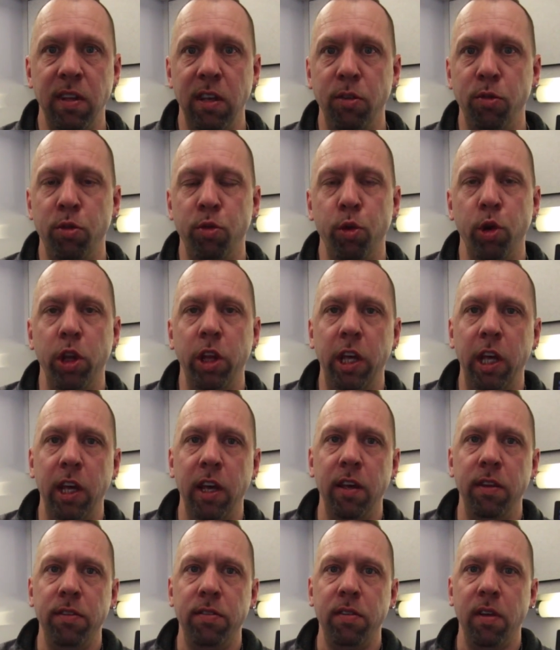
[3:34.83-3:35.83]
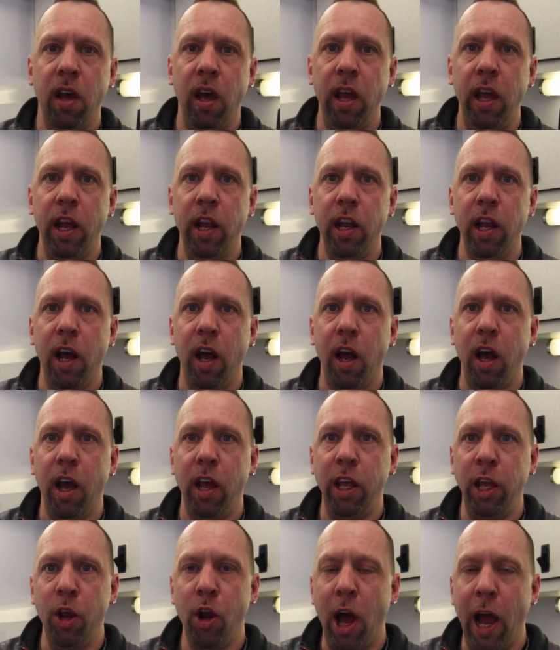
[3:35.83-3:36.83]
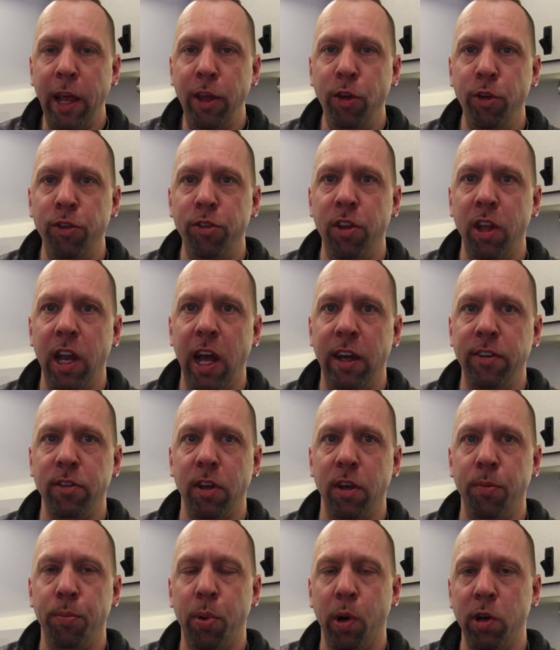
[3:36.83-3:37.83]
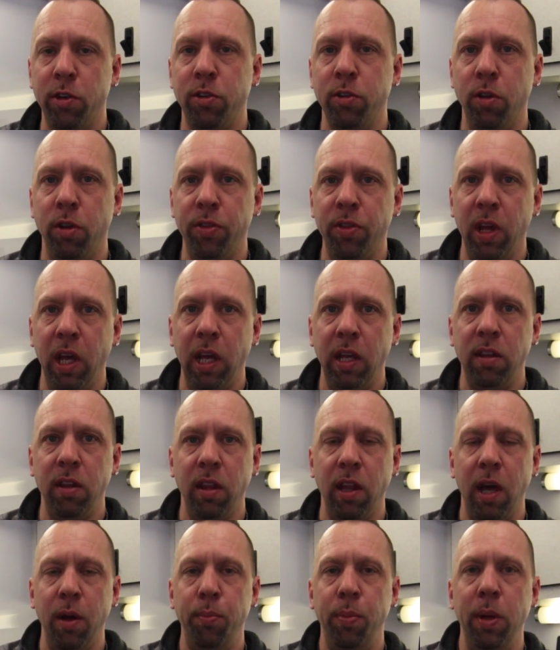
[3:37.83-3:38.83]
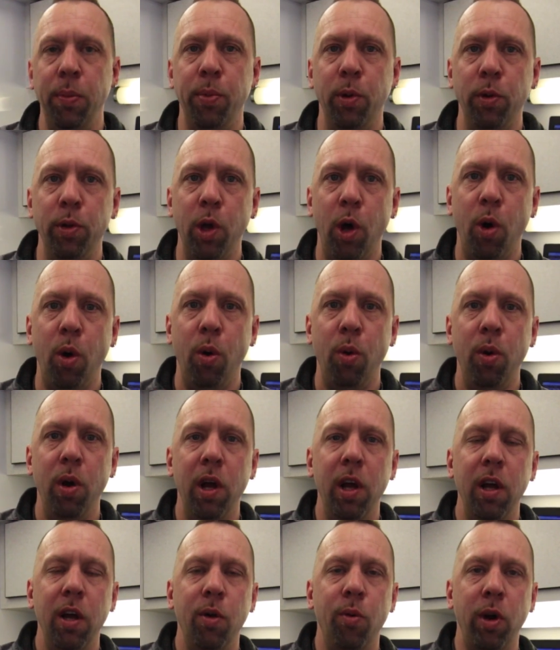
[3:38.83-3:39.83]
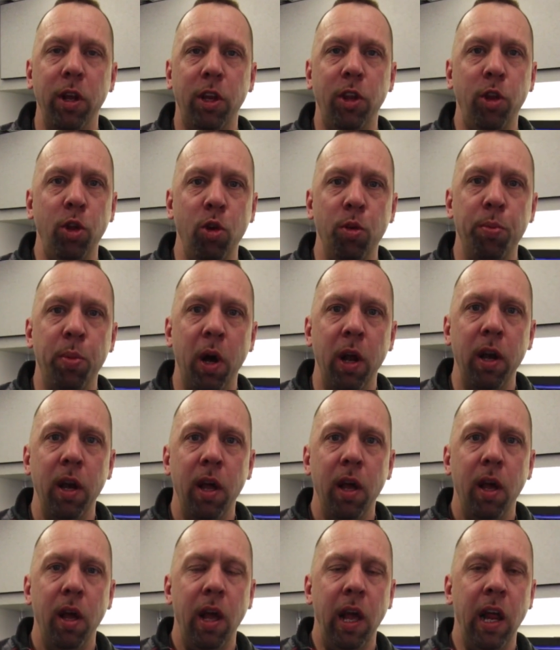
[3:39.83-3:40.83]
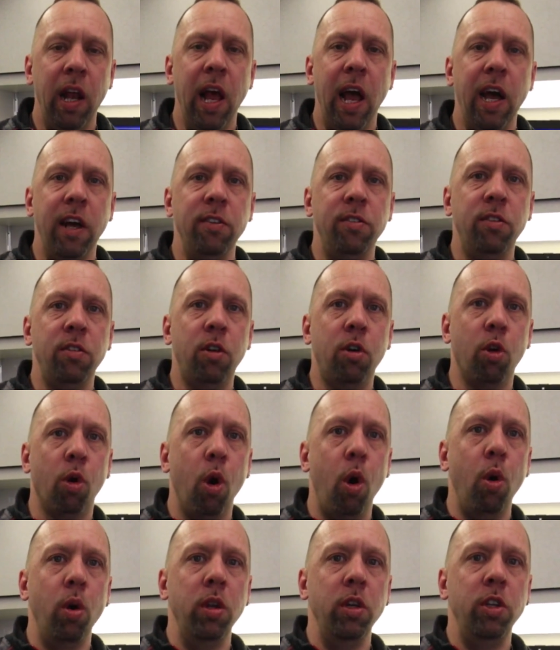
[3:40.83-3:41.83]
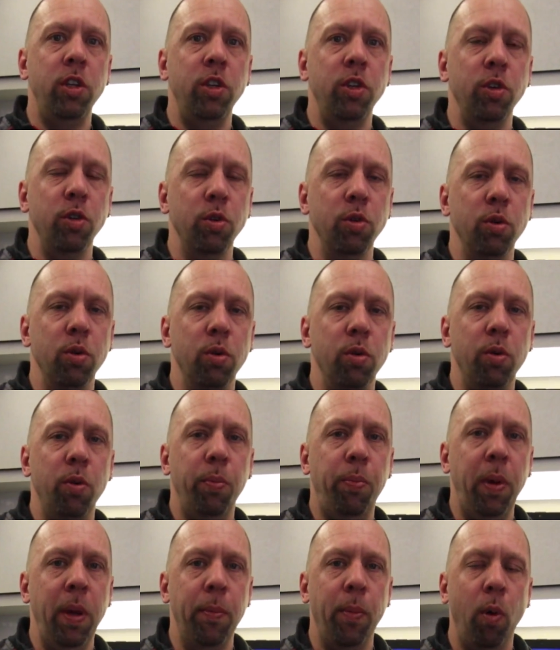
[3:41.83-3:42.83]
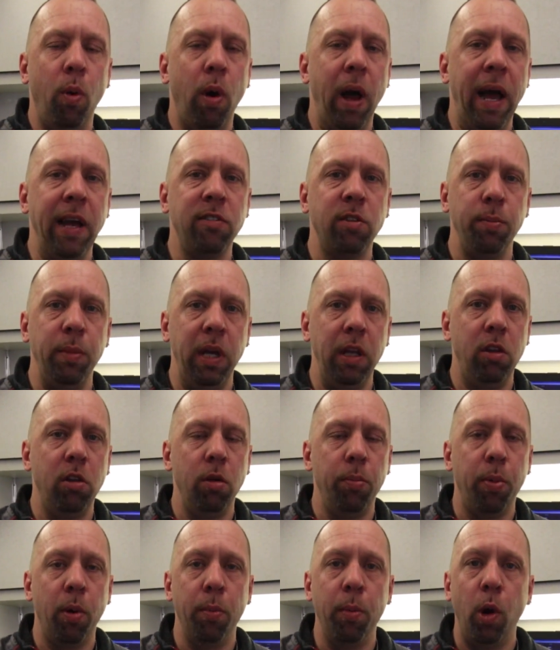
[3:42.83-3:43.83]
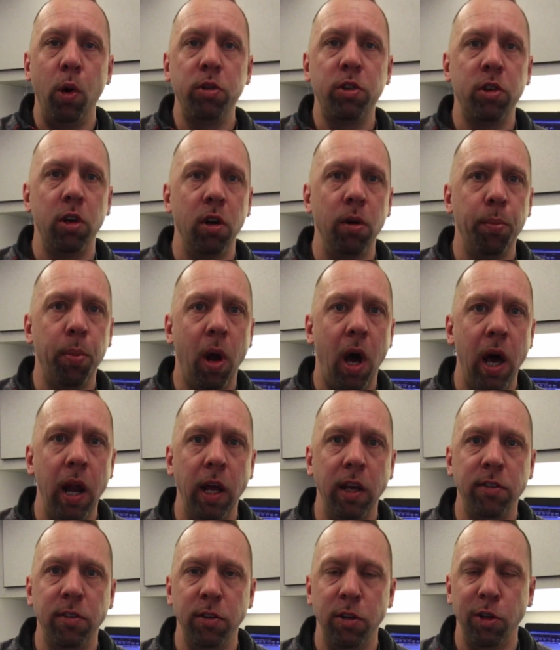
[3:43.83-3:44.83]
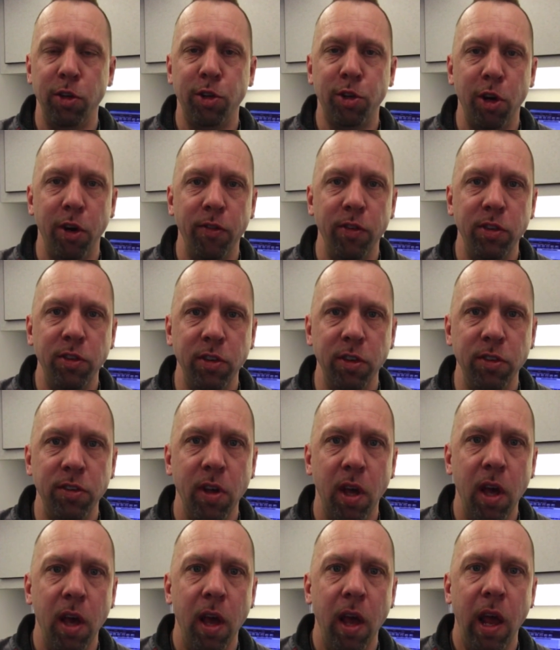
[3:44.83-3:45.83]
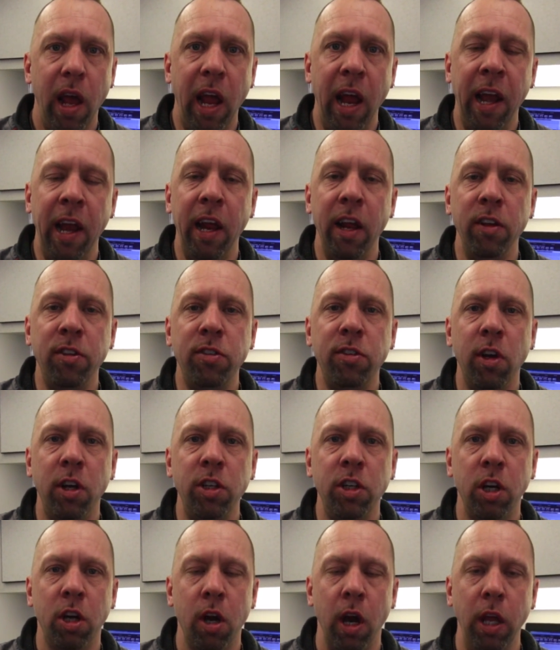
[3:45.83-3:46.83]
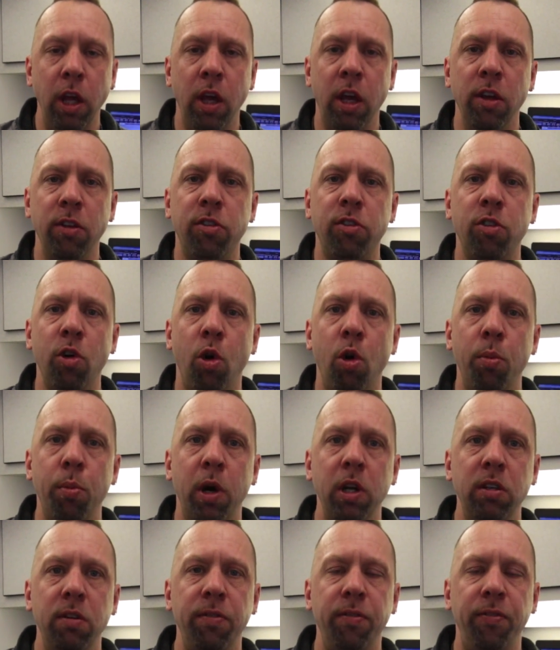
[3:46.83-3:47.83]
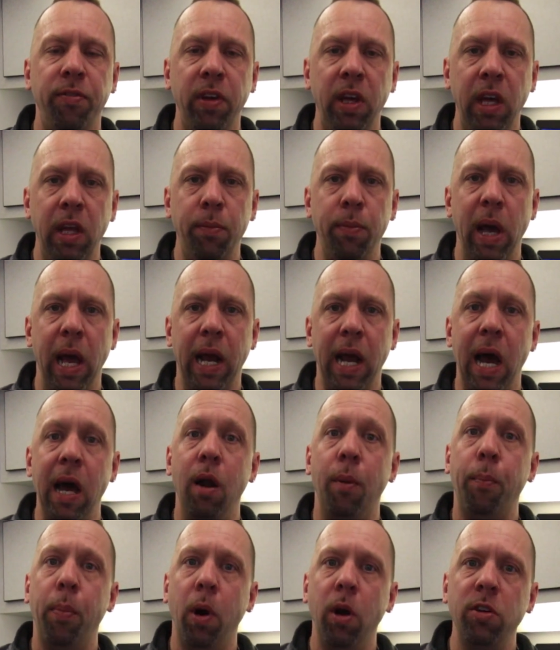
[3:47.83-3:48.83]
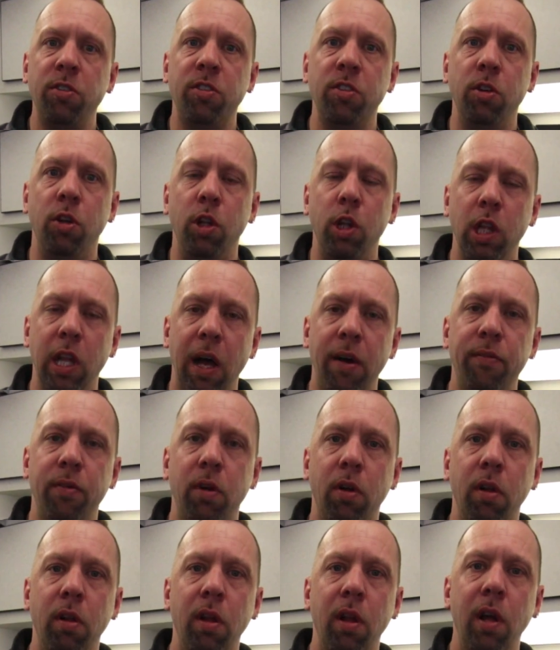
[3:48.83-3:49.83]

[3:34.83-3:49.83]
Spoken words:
It really is. And you know, I used it as a personal thing to let people know what to do, but it has grown to people asking me to promote certain products and their services. And it is such a great, you get so much feedback on a personal level.